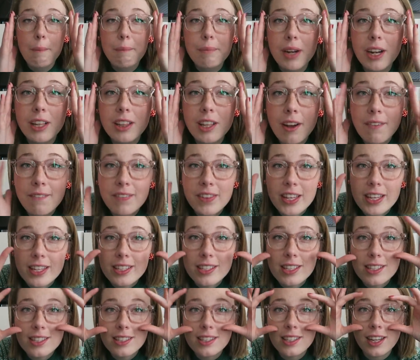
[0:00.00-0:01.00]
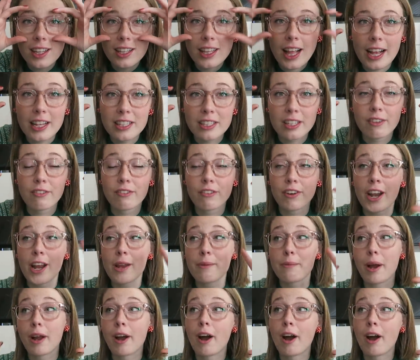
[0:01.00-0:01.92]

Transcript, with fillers: but I love these this is a classic frame